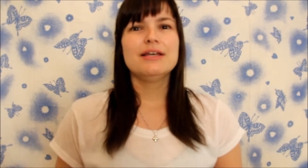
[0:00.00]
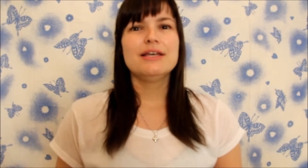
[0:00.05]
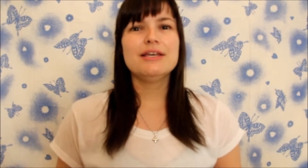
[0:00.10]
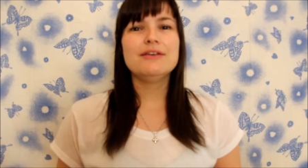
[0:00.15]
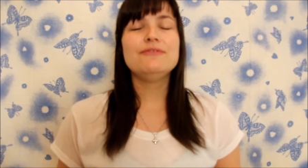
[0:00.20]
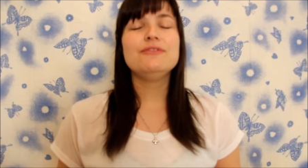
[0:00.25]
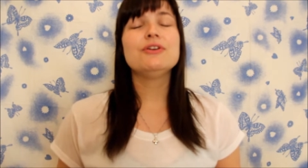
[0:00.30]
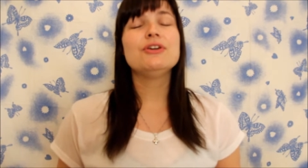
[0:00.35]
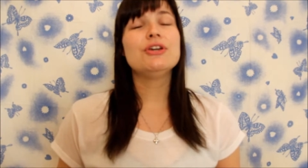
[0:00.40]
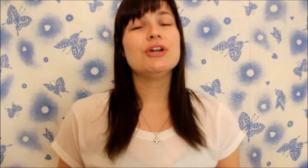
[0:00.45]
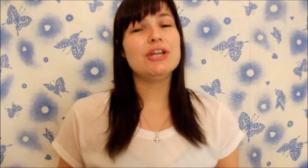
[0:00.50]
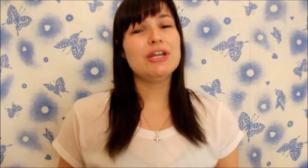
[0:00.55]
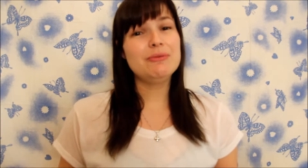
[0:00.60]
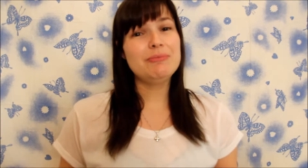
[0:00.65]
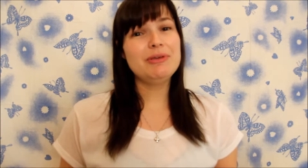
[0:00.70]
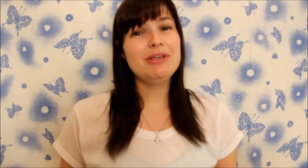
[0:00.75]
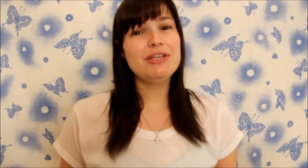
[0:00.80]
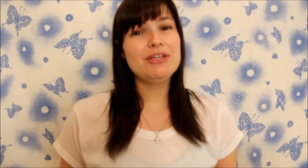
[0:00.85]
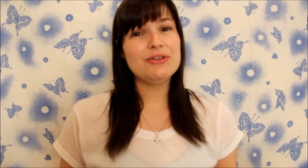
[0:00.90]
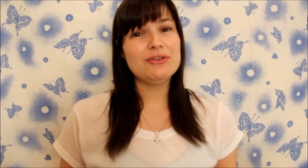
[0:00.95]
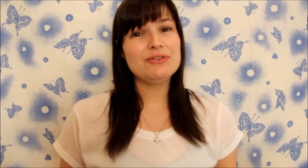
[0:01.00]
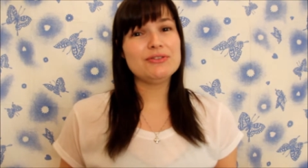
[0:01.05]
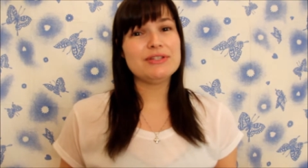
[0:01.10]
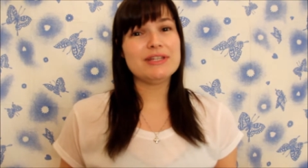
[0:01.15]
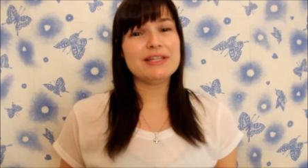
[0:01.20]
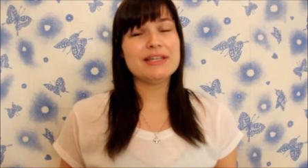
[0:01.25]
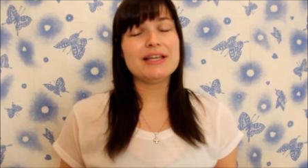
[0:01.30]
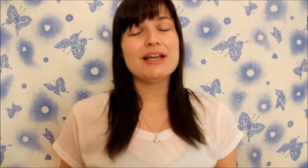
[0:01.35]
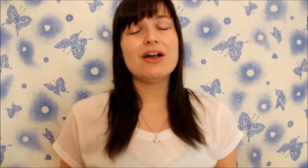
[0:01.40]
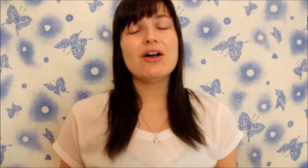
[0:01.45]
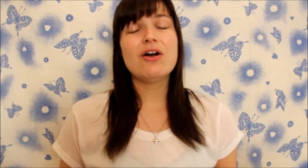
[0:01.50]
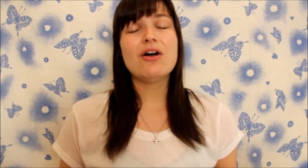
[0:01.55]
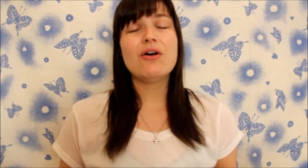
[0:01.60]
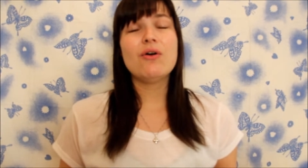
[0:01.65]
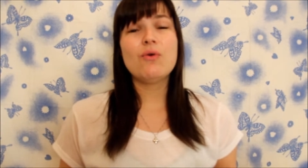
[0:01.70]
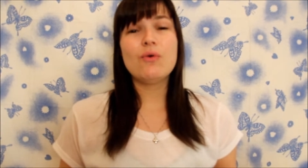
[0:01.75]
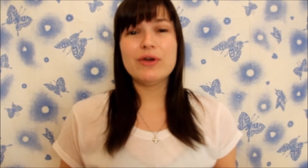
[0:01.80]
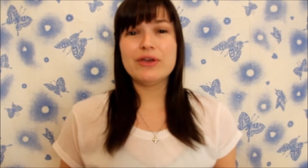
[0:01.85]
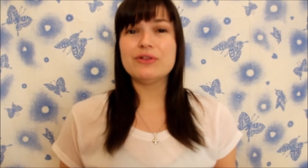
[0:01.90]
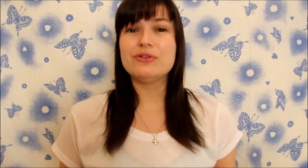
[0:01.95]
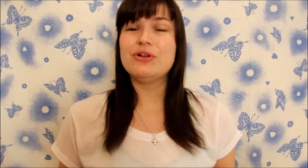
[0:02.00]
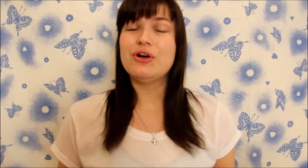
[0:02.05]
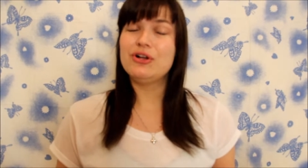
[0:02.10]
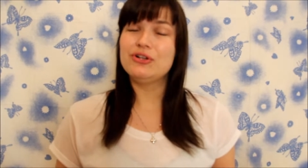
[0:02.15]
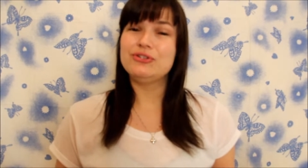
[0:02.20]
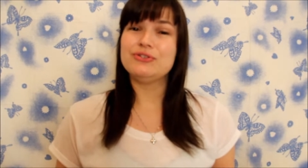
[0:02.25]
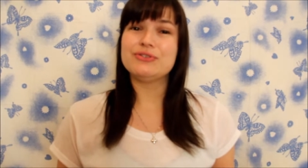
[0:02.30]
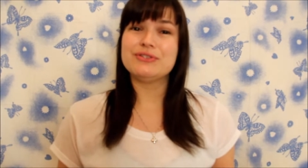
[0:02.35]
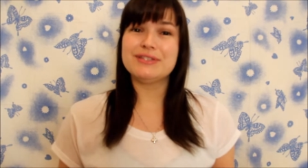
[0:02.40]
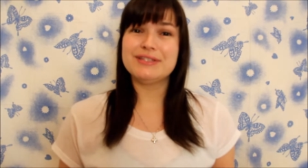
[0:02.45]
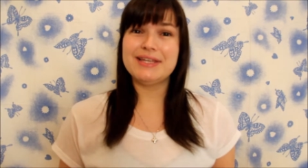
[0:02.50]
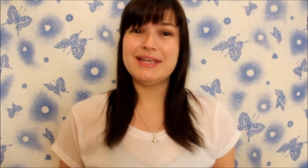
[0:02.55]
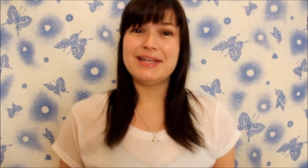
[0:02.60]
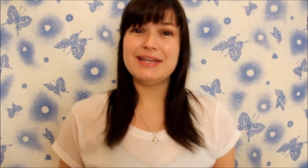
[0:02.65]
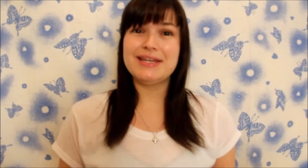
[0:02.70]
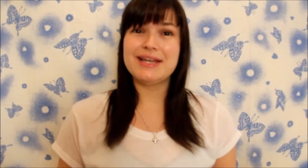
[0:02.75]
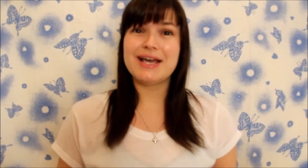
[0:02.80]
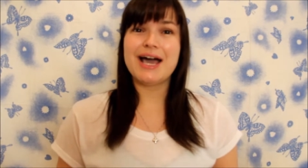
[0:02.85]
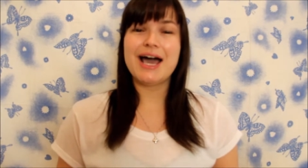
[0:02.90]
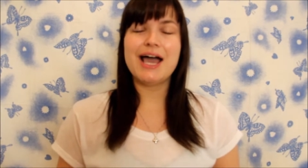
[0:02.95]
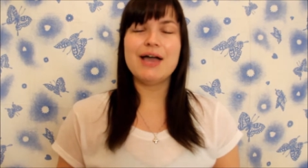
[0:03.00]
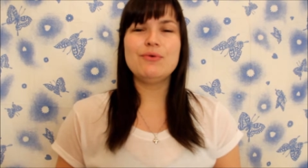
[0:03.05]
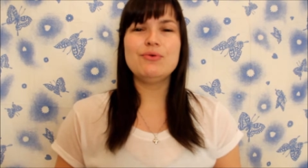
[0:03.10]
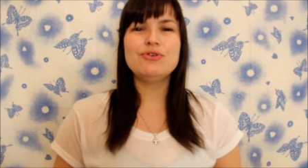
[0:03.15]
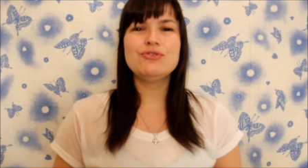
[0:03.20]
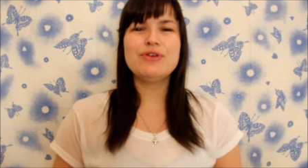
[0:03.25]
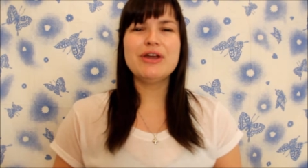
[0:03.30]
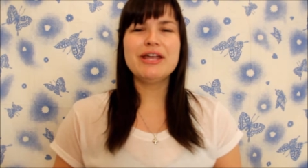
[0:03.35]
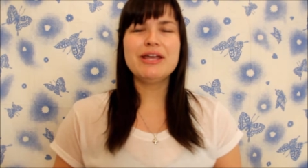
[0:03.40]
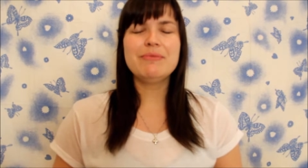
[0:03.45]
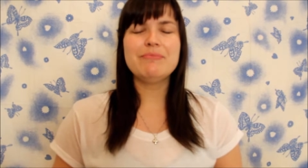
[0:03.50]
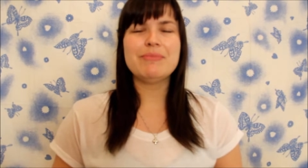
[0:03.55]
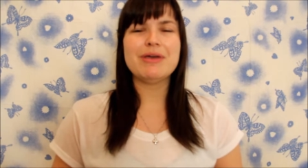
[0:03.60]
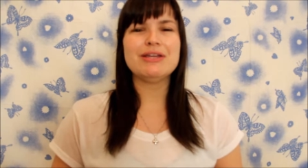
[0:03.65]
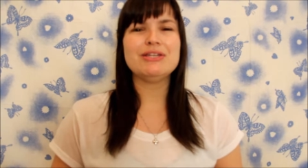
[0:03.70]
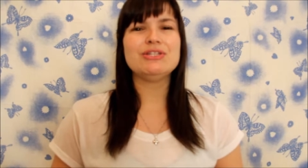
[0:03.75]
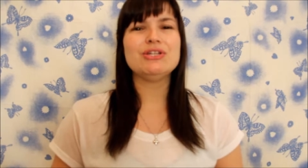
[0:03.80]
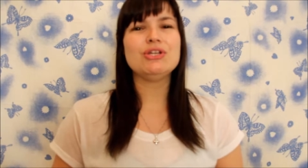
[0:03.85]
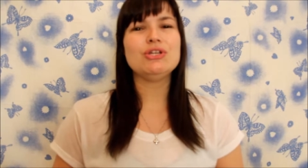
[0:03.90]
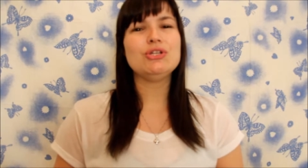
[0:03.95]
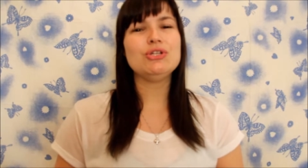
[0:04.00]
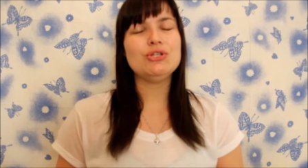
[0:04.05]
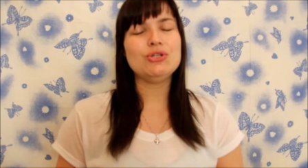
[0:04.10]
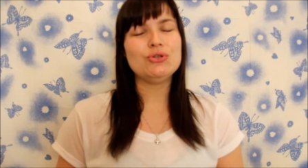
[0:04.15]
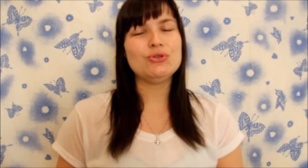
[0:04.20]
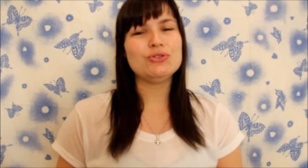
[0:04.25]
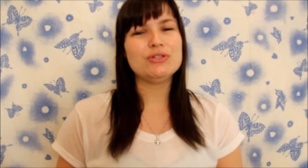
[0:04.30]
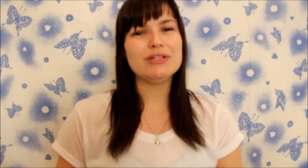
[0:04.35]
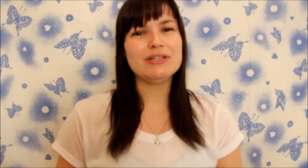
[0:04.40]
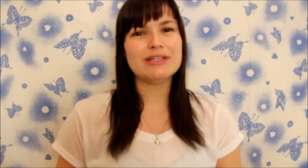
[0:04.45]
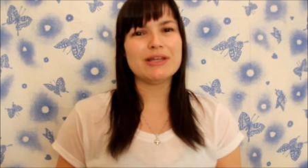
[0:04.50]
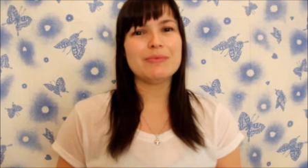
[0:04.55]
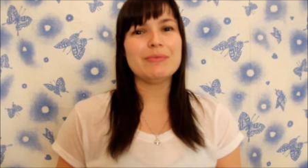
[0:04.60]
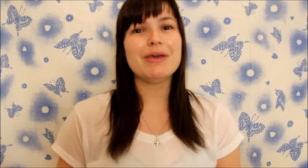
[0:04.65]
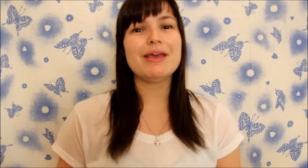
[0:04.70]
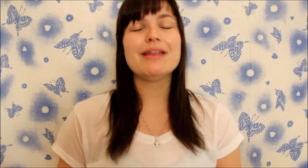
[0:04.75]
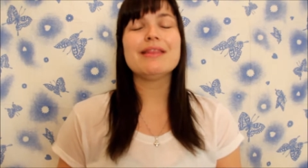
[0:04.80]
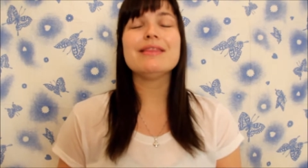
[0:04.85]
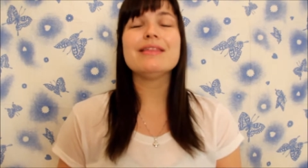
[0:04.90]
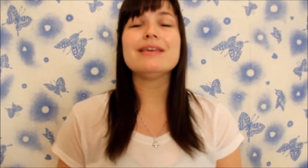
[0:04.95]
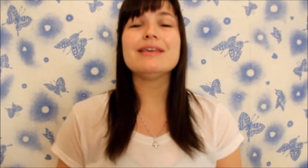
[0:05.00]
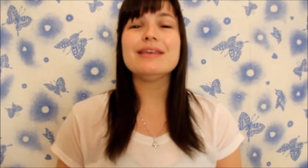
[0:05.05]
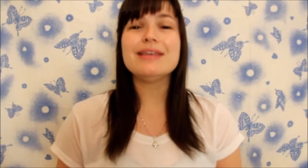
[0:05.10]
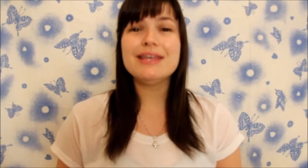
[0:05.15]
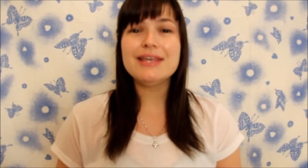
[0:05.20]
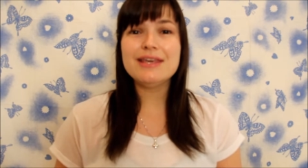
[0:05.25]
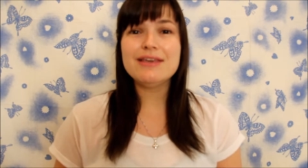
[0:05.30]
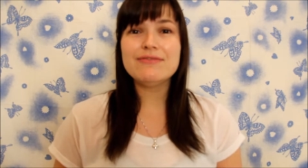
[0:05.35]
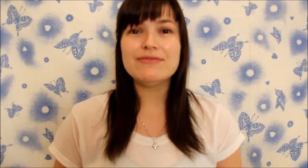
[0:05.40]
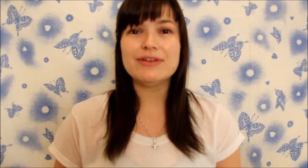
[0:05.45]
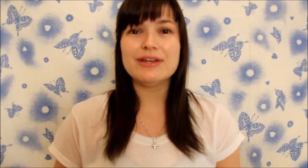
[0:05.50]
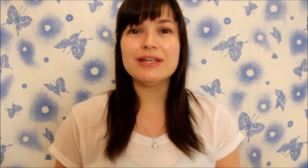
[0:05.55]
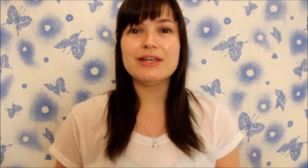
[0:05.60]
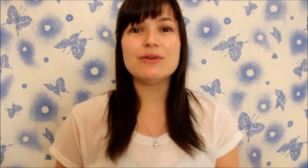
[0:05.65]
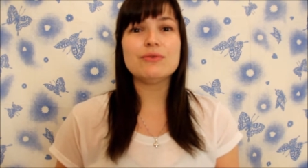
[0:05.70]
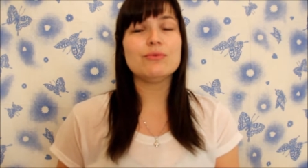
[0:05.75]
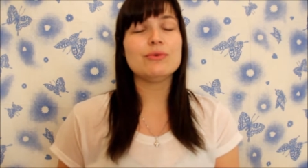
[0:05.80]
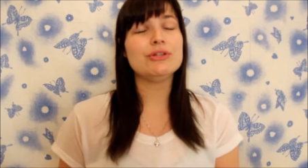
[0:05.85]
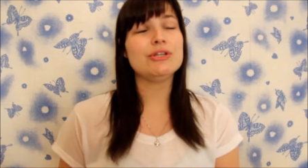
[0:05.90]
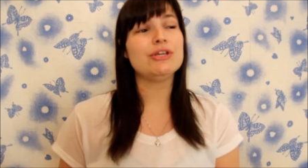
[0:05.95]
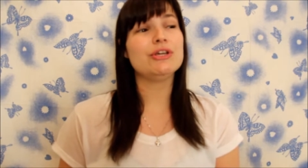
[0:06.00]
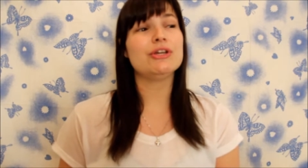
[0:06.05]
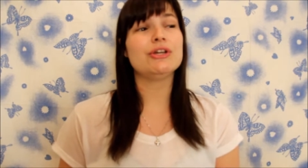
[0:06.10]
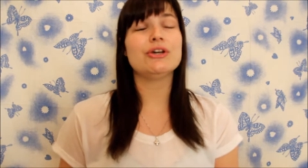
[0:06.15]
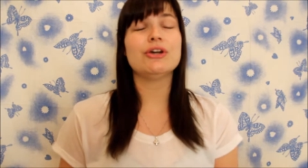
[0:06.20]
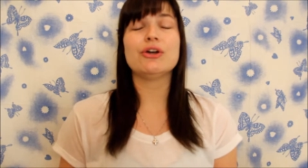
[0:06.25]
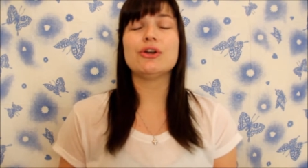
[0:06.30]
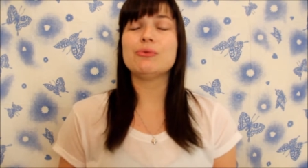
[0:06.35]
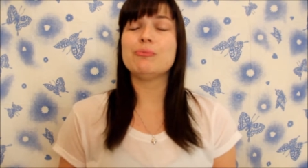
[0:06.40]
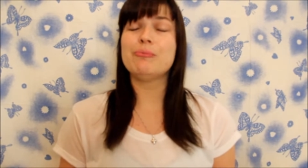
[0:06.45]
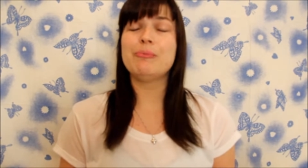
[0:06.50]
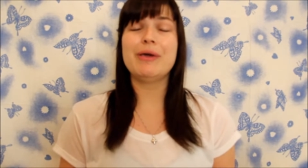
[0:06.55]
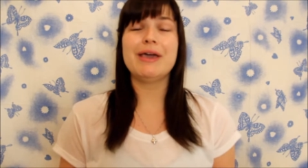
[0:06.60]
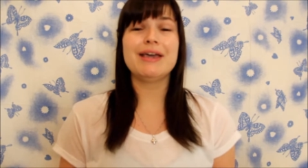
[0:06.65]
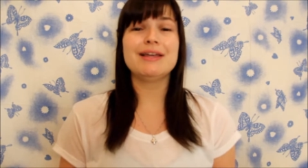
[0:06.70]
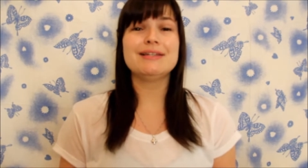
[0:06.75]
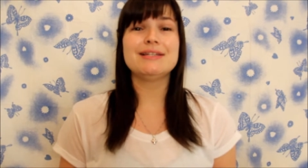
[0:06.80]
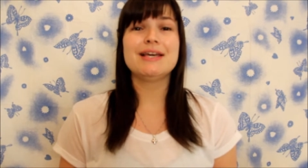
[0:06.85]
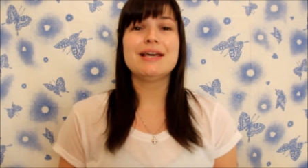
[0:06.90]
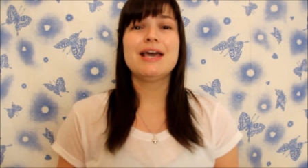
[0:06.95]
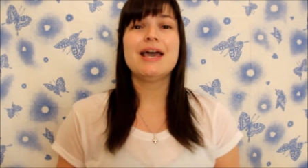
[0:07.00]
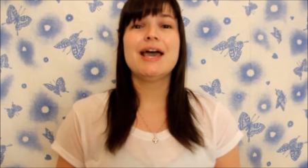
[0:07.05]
If you're going to be using oil on your skin, I would recommend using them in the evening when you're going to go to bed,